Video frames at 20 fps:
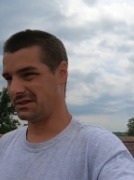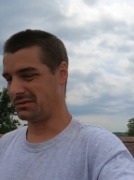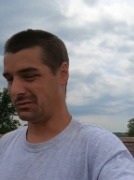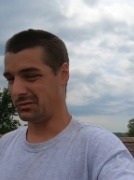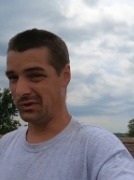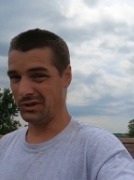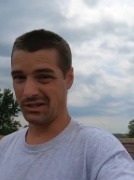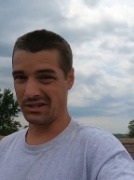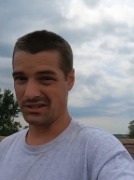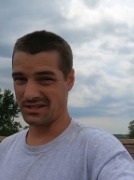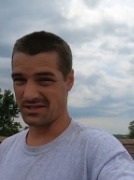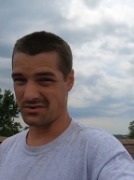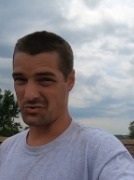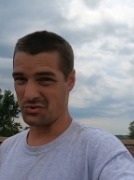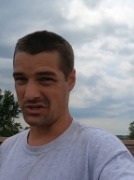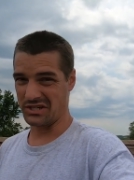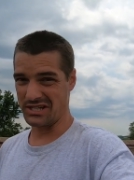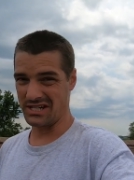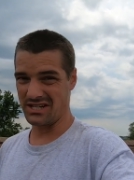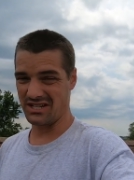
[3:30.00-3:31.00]
One, it doesn't
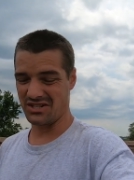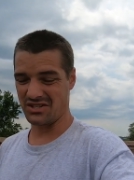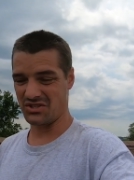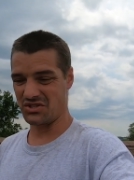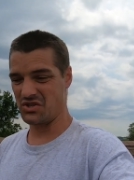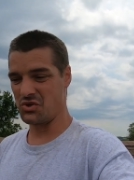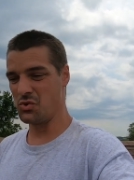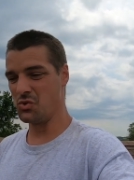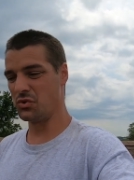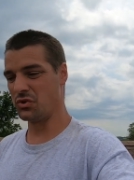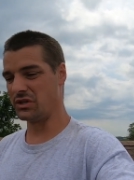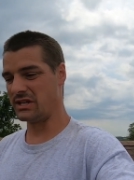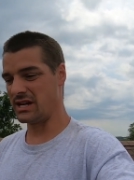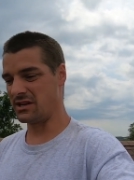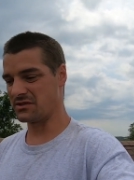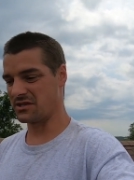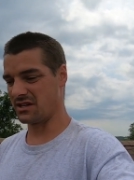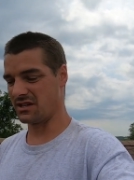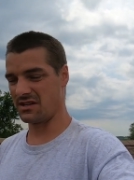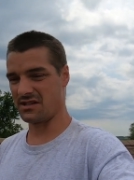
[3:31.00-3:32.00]
really need it, and two, the
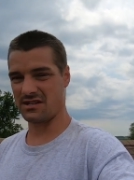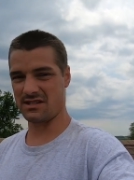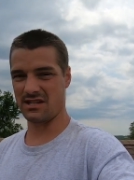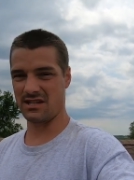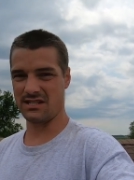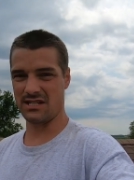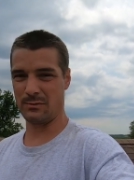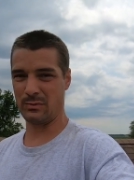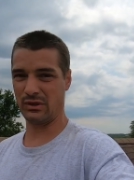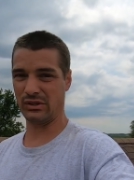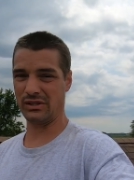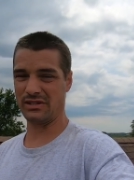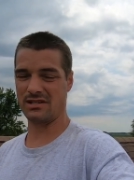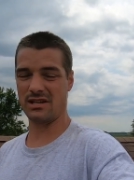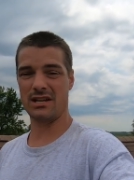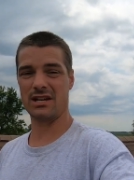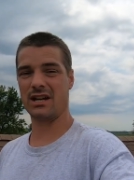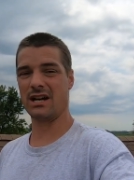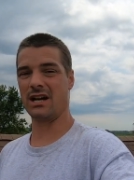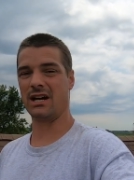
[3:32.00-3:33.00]
downside is they typically
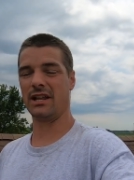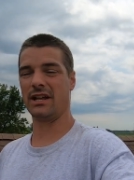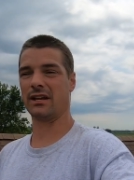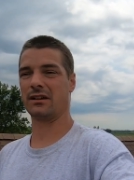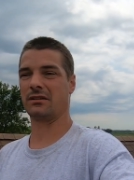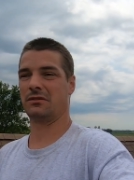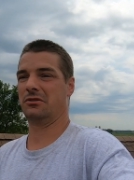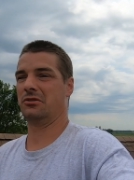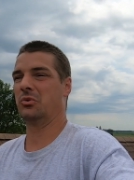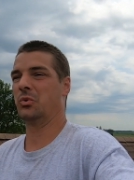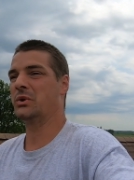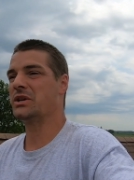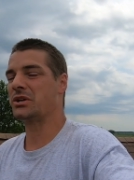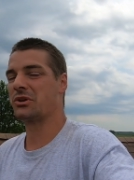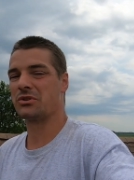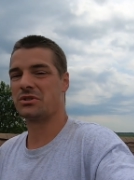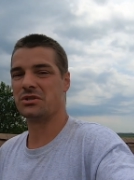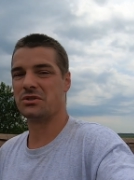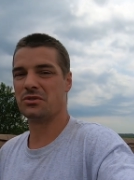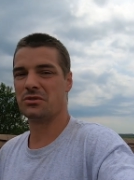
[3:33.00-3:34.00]
say you got like a
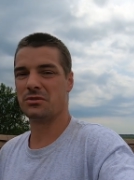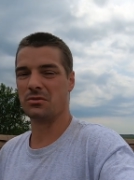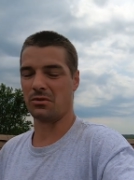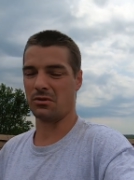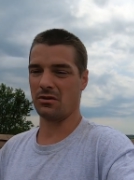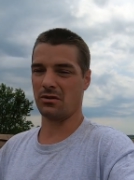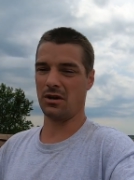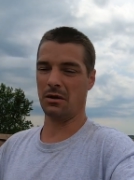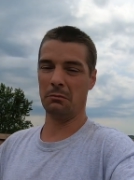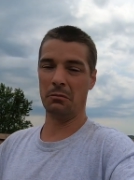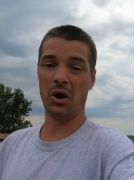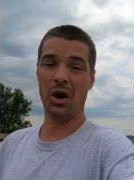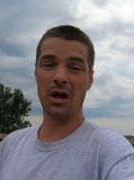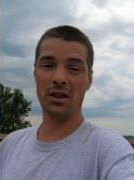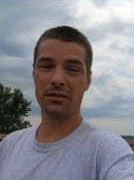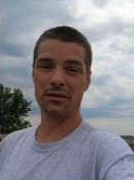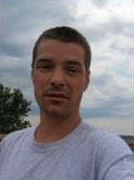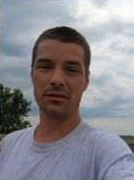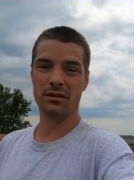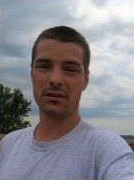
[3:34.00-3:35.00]
week or two or a
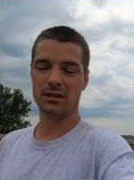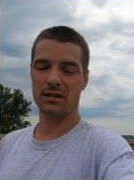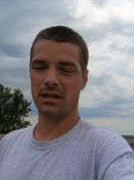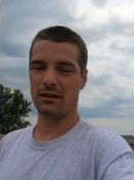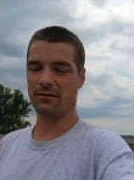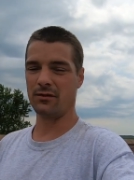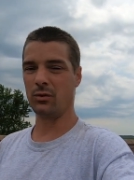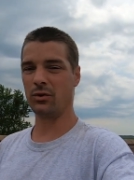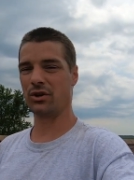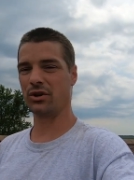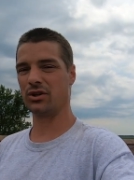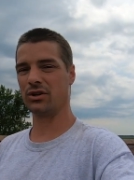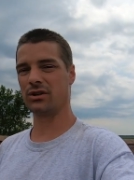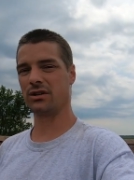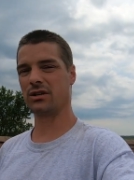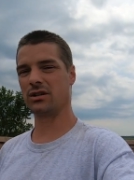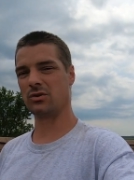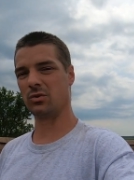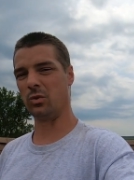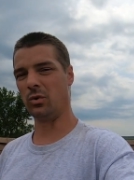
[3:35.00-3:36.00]
month. If you want a
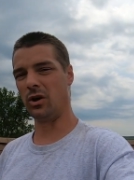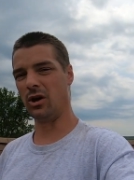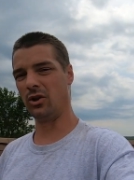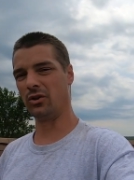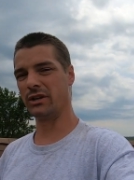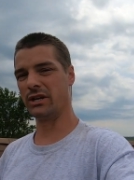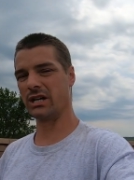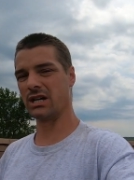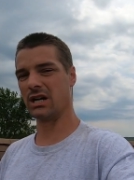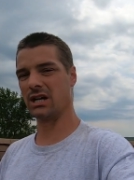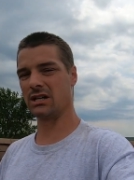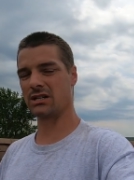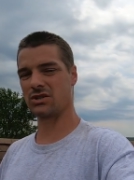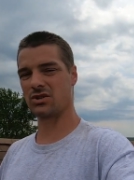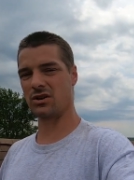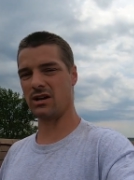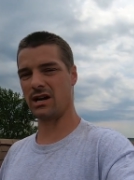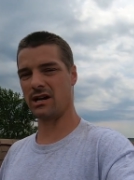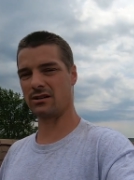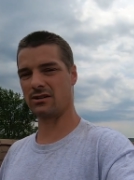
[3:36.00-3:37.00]
good quality
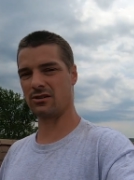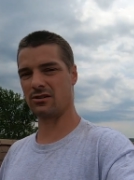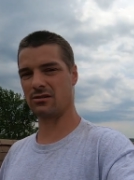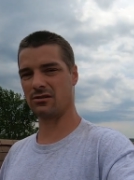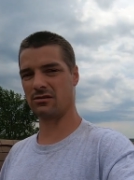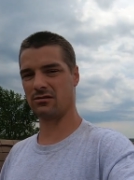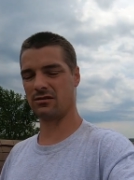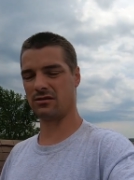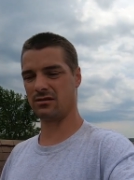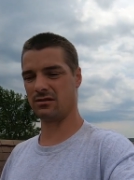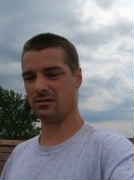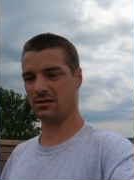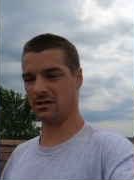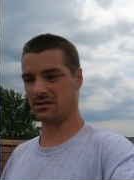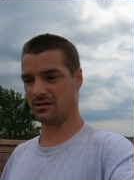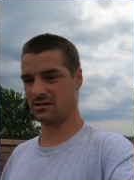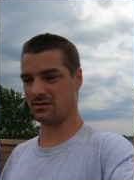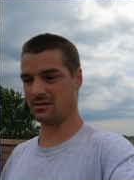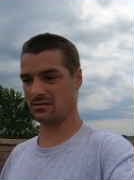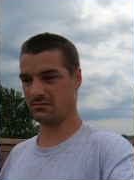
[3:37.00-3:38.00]
contractor
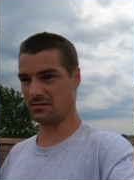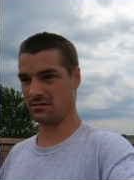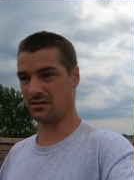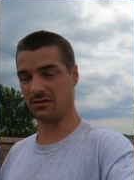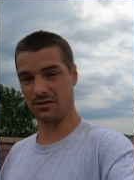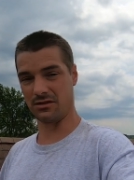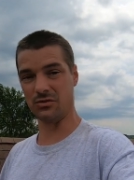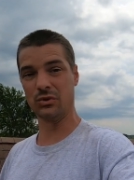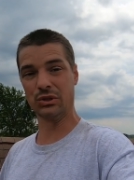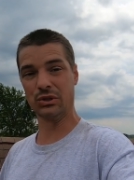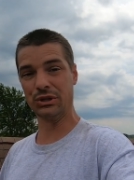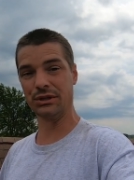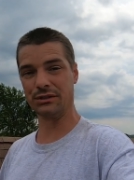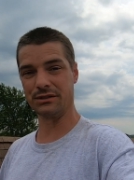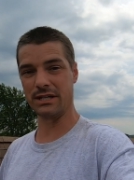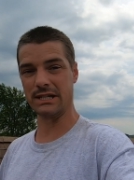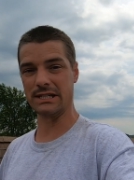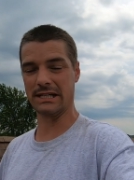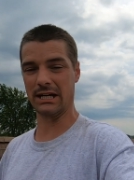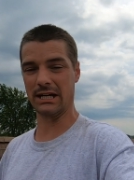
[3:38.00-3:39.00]
that's gonna do good
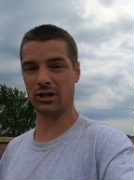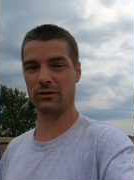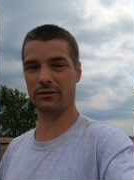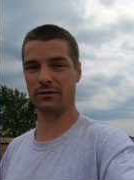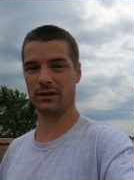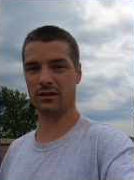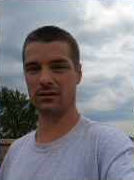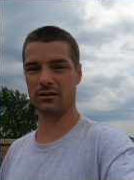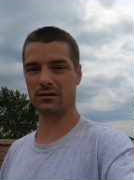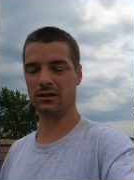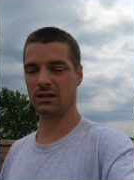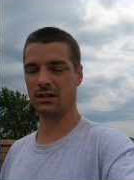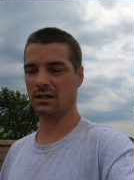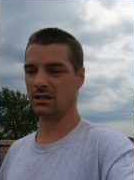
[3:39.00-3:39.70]
and take care of you,